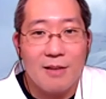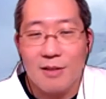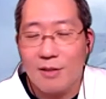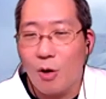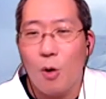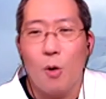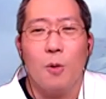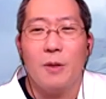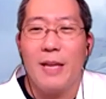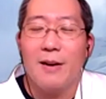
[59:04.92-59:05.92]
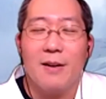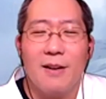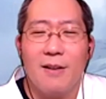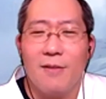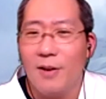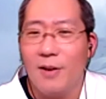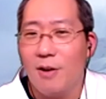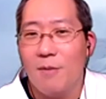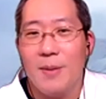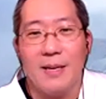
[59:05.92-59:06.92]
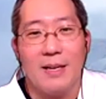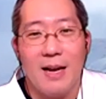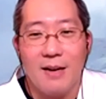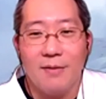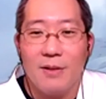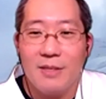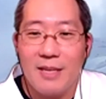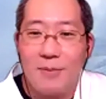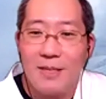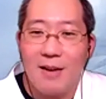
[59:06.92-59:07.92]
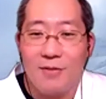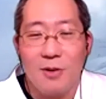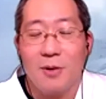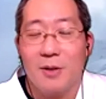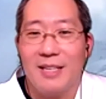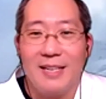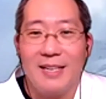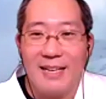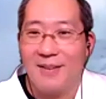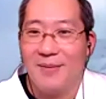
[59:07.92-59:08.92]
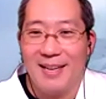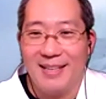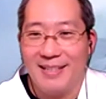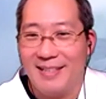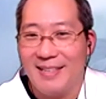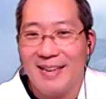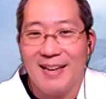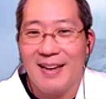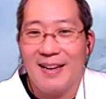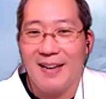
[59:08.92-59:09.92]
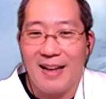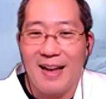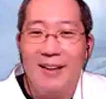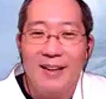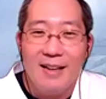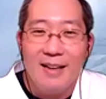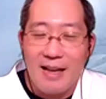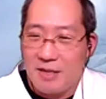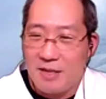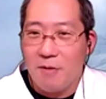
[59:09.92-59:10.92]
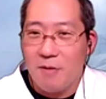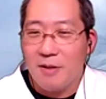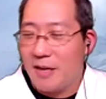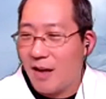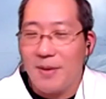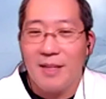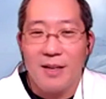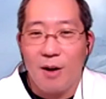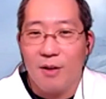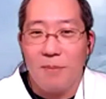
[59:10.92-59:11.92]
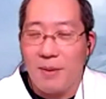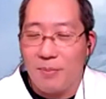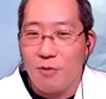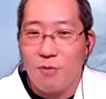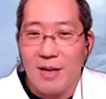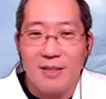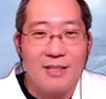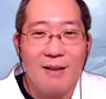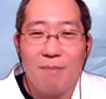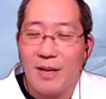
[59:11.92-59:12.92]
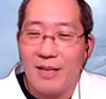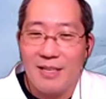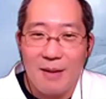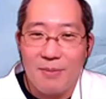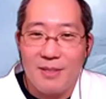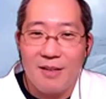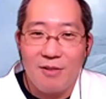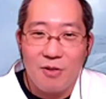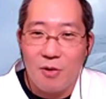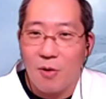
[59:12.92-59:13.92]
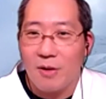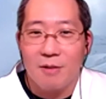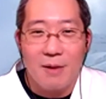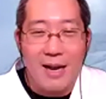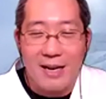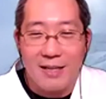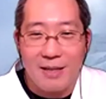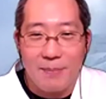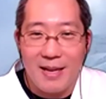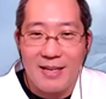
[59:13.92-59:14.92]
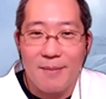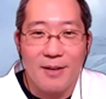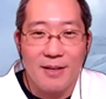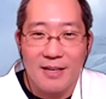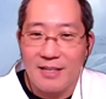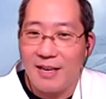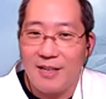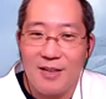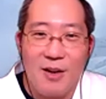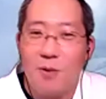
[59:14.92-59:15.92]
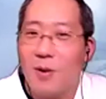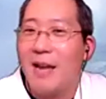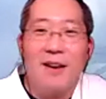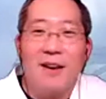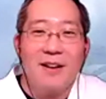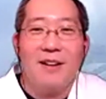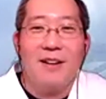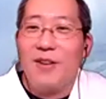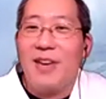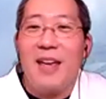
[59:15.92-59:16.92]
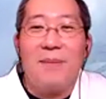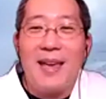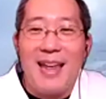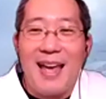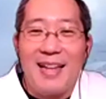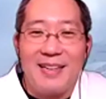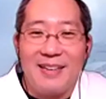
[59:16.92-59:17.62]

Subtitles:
this whole narrative, oh my God, everyone's emptied out of New York City. I'm like, no. Don't tell me that all the people who went to someplace in upstate New York to ride out the pandemic are going to say, you know what? Forget Manhattan.